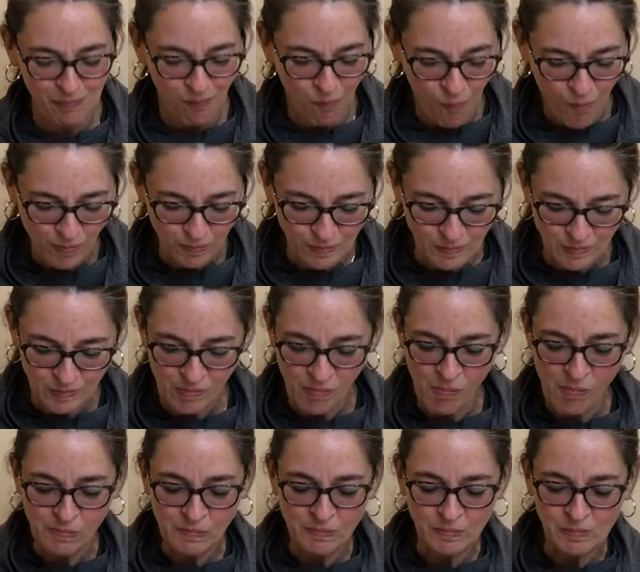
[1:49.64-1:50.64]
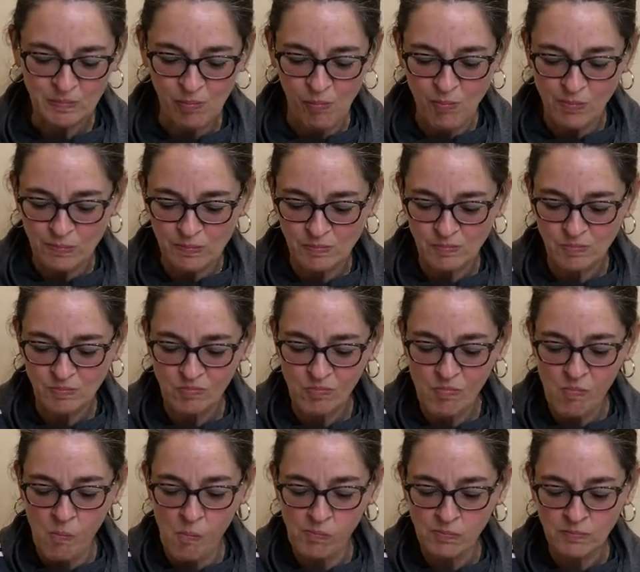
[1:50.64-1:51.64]

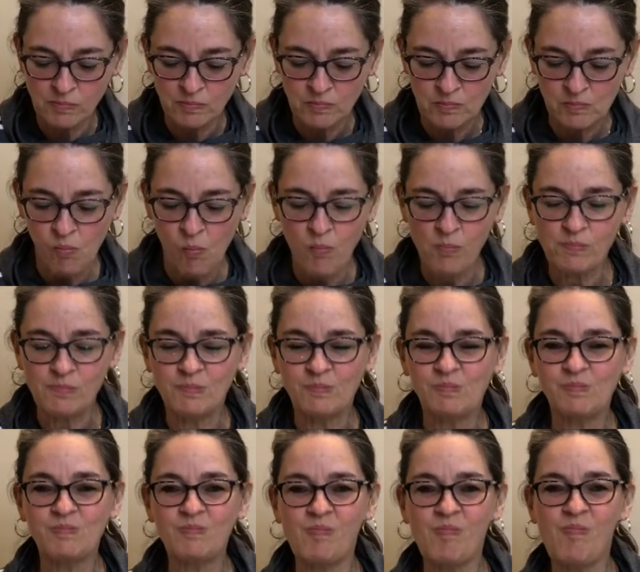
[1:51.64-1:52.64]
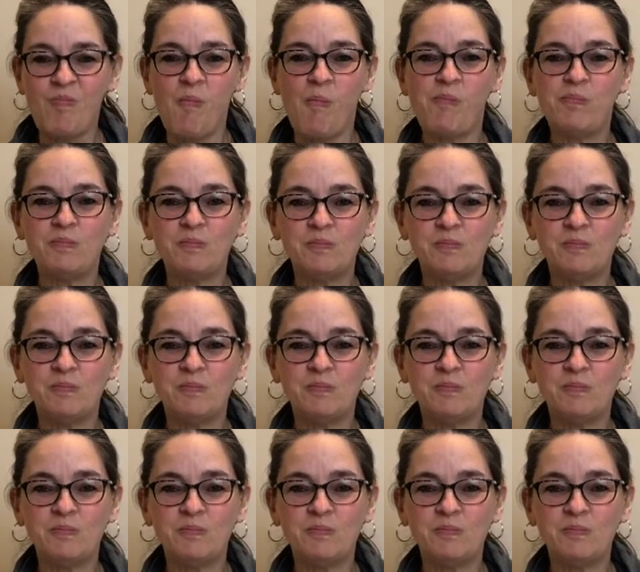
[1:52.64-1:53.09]
(no one is talking)